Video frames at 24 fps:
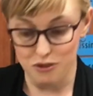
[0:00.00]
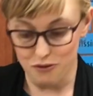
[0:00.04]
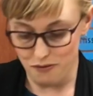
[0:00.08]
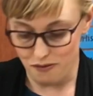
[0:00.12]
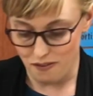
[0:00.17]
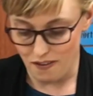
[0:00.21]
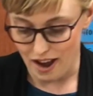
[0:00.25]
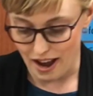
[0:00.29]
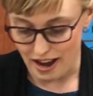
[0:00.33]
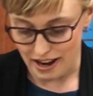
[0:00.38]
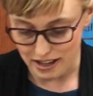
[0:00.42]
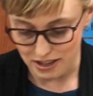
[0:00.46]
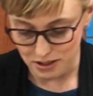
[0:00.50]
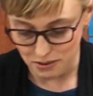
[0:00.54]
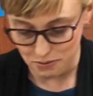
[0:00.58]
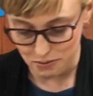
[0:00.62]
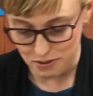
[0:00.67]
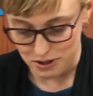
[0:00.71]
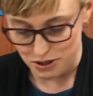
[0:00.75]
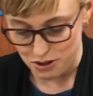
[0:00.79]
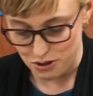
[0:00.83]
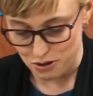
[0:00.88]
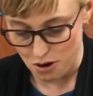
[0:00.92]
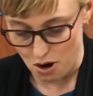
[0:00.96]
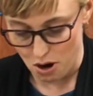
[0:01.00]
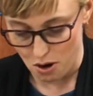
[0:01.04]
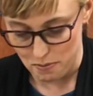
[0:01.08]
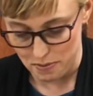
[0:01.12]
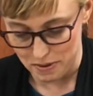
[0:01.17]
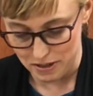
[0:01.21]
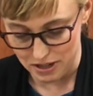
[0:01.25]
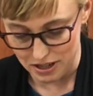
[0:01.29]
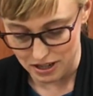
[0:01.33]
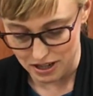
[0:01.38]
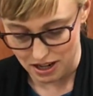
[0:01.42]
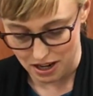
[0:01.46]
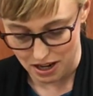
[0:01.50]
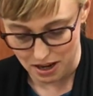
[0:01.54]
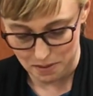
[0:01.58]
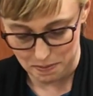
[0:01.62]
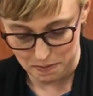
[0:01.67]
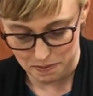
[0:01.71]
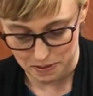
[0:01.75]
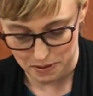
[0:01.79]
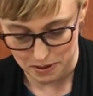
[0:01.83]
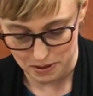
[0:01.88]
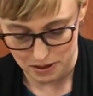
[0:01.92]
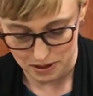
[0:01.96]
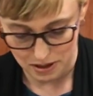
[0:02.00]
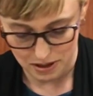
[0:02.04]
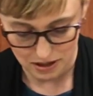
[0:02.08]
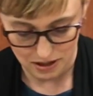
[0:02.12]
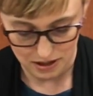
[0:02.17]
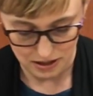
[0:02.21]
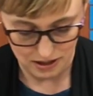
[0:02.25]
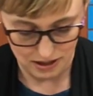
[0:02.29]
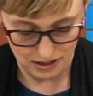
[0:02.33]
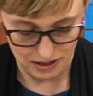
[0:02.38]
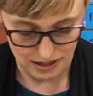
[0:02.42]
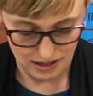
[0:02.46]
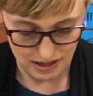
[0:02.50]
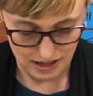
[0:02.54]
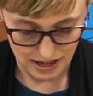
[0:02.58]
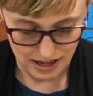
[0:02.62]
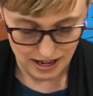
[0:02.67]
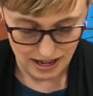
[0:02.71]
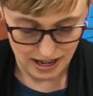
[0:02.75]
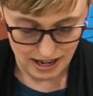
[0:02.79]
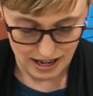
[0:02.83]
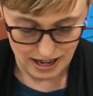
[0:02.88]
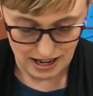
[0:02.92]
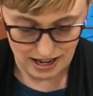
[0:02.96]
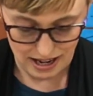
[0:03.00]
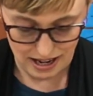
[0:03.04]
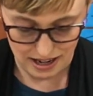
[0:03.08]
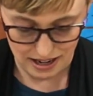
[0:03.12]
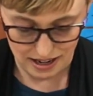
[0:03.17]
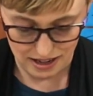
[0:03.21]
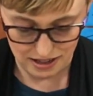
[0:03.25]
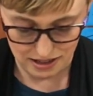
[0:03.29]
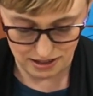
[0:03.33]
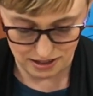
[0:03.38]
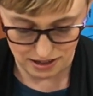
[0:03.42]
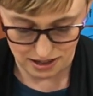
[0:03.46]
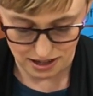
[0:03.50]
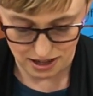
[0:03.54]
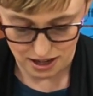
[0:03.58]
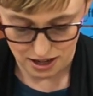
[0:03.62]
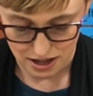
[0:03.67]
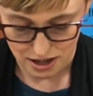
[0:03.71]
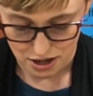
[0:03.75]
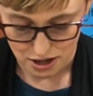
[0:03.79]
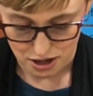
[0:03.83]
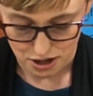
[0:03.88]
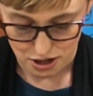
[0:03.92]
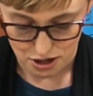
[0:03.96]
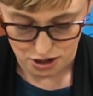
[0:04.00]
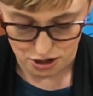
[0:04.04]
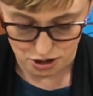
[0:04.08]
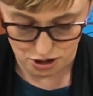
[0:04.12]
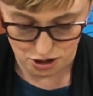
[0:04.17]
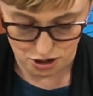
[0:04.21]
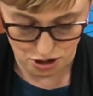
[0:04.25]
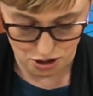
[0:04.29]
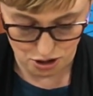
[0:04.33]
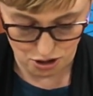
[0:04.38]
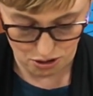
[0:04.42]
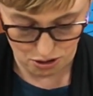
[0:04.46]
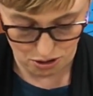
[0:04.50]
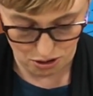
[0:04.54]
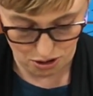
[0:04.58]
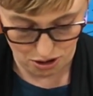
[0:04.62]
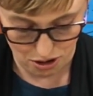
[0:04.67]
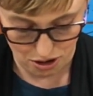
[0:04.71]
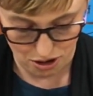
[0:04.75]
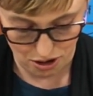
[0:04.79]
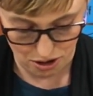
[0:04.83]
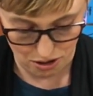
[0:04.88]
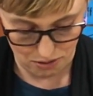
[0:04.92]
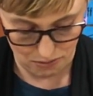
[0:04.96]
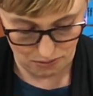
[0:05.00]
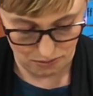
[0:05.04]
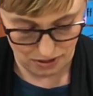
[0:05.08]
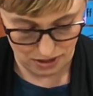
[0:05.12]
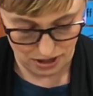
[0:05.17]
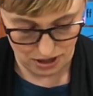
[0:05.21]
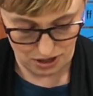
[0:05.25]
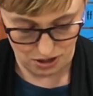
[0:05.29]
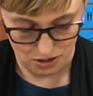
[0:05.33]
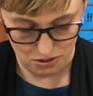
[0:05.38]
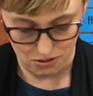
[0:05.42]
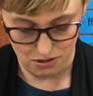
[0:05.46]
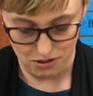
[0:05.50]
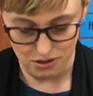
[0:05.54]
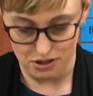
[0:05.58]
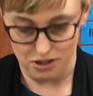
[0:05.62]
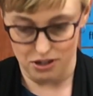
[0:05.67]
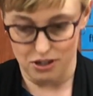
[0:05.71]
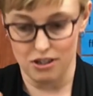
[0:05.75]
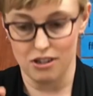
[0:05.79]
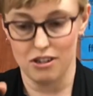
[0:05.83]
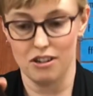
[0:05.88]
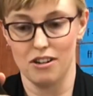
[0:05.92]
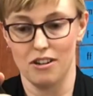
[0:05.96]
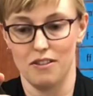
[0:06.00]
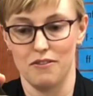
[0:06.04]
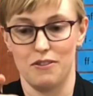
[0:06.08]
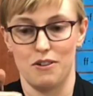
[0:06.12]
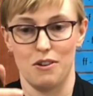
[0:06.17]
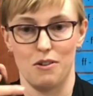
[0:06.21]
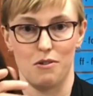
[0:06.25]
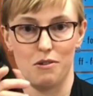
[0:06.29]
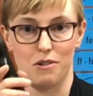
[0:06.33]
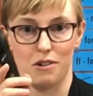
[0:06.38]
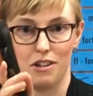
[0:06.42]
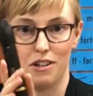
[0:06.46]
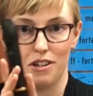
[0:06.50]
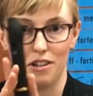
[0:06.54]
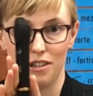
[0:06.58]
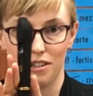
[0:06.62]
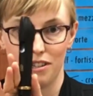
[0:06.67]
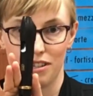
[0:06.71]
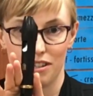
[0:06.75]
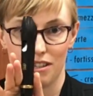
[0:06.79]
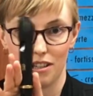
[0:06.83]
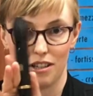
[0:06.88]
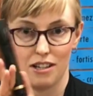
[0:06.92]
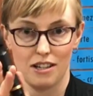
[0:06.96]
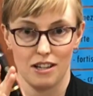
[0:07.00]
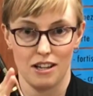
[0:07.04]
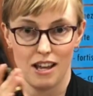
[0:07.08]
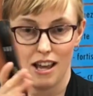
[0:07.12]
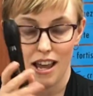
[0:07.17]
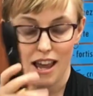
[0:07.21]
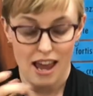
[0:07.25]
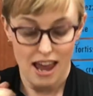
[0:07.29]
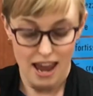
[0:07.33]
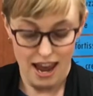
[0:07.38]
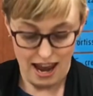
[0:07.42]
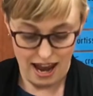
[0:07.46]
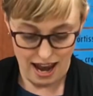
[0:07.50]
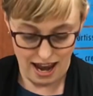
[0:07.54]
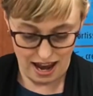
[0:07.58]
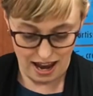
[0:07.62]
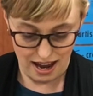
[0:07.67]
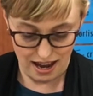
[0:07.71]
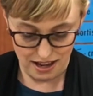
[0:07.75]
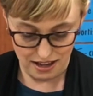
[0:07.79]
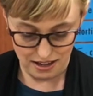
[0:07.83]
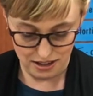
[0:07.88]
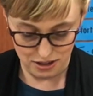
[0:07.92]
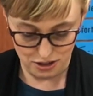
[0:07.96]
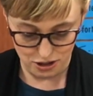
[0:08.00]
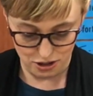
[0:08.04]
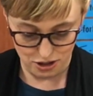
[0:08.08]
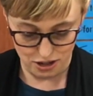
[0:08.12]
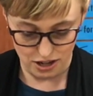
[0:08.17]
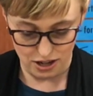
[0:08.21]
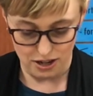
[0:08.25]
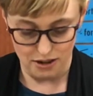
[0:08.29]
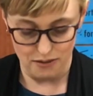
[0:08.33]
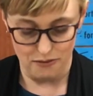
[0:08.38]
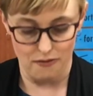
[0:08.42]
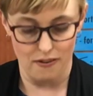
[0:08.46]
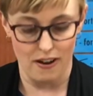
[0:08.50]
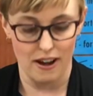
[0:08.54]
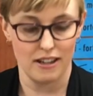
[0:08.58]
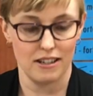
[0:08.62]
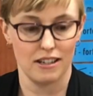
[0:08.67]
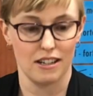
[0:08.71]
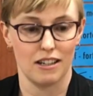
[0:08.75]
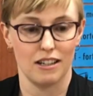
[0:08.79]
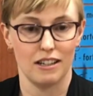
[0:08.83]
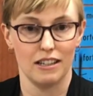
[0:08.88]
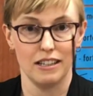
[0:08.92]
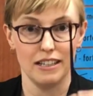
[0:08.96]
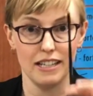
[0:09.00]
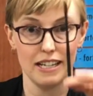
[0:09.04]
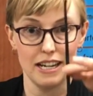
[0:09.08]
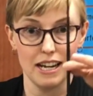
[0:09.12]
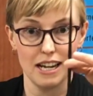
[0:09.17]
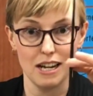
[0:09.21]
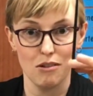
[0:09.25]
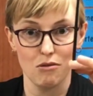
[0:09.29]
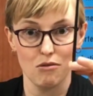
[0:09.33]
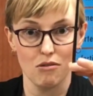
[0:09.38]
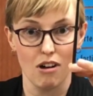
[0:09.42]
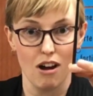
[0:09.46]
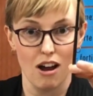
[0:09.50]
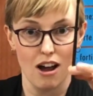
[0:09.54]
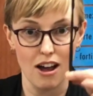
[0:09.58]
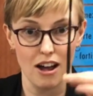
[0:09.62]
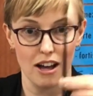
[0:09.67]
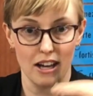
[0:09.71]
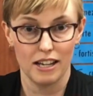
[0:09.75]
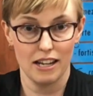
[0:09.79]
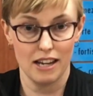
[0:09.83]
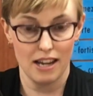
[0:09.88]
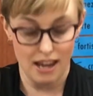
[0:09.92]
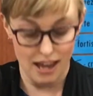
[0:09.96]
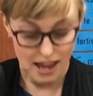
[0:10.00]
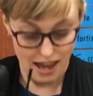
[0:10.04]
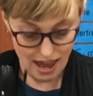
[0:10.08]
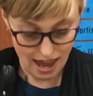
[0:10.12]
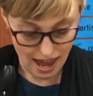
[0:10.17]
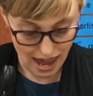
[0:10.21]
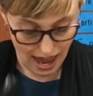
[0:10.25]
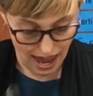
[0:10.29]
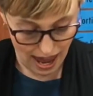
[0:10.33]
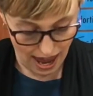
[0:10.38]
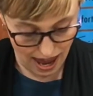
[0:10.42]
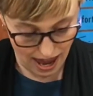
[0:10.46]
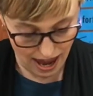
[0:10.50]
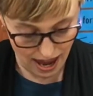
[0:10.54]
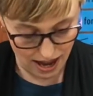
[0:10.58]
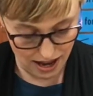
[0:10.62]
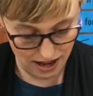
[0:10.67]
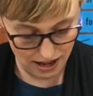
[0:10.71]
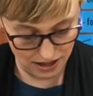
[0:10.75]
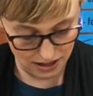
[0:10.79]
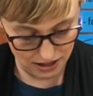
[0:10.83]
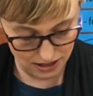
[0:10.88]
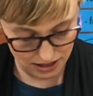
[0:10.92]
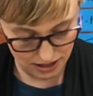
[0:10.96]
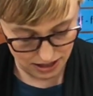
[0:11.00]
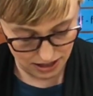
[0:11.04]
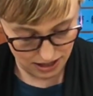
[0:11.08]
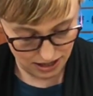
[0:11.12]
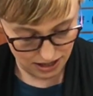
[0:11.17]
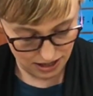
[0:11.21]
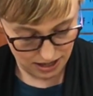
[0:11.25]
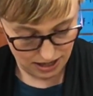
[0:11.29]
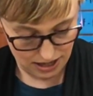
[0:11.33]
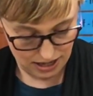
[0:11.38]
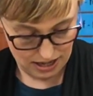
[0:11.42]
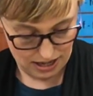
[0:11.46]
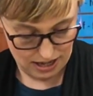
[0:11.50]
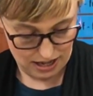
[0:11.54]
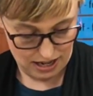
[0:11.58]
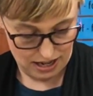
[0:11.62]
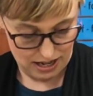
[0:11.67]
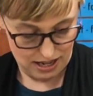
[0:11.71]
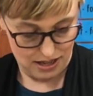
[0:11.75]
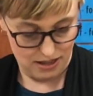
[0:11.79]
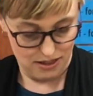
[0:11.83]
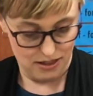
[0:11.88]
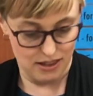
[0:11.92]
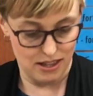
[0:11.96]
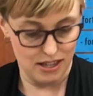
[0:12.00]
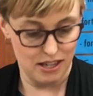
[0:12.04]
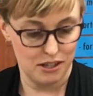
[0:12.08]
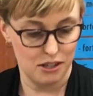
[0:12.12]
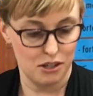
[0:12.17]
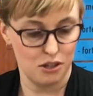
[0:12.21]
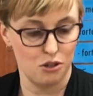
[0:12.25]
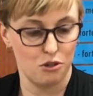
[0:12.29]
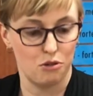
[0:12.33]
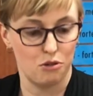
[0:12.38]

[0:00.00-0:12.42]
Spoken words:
you'll find when you open it up is your recorder, of course. And you're going to find a cleaning rod and this